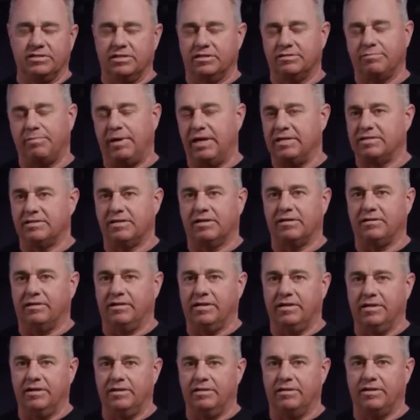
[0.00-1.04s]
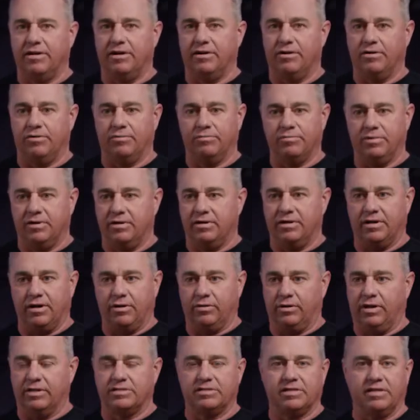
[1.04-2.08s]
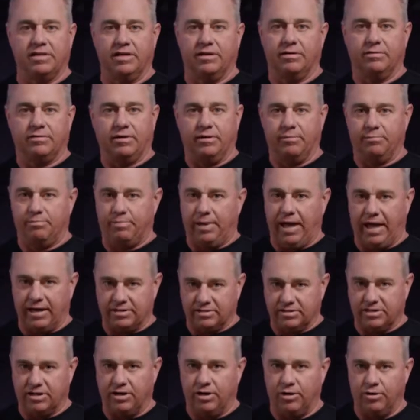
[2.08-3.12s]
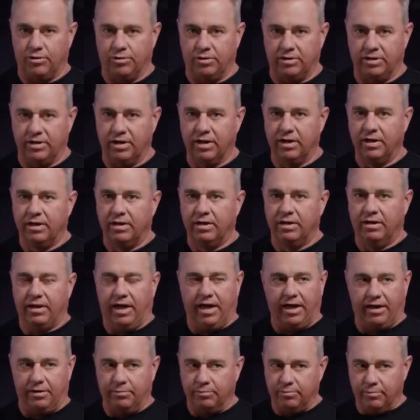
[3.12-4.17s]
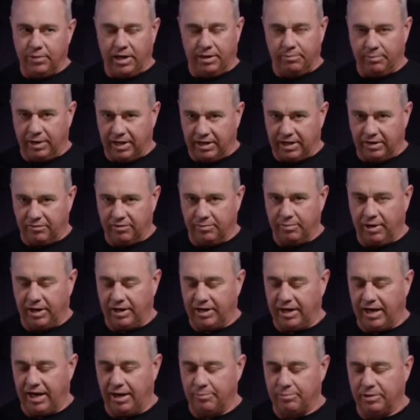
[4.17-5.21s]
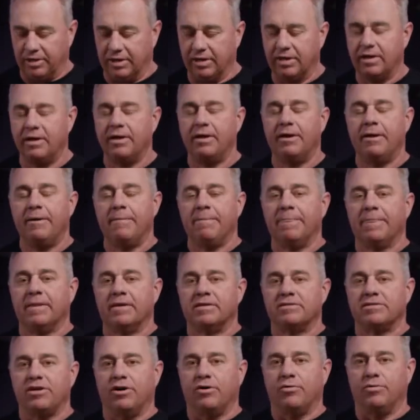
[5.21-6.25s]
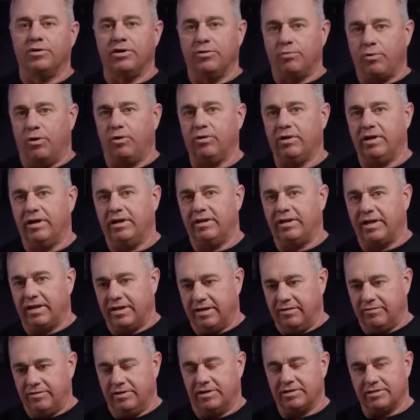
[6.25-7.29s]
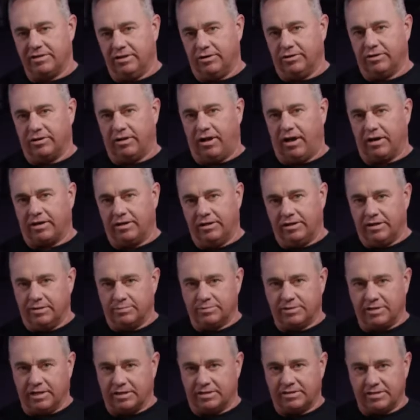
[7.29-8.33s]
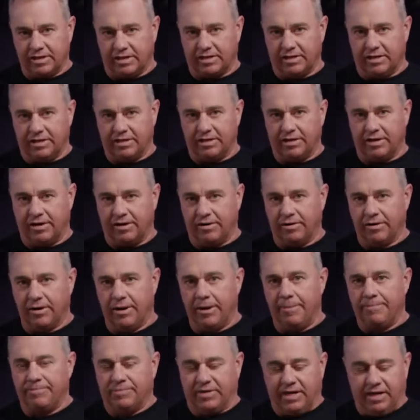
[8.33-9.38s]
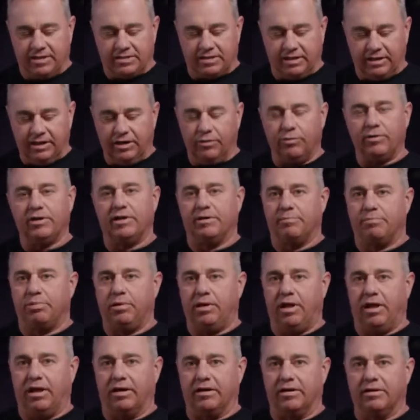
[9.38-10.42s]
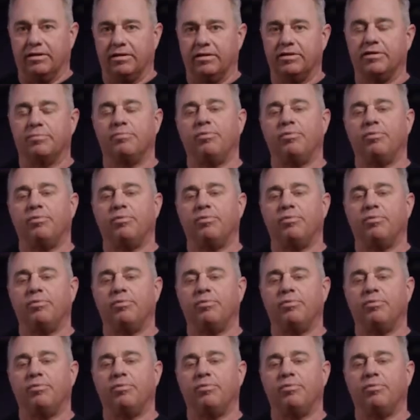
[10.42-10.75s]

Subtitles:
basically their, you know, let's get past go and make everybody happy. So when you roll in and they give you this little locking dipstick, stick it in there, it's literally a plug. The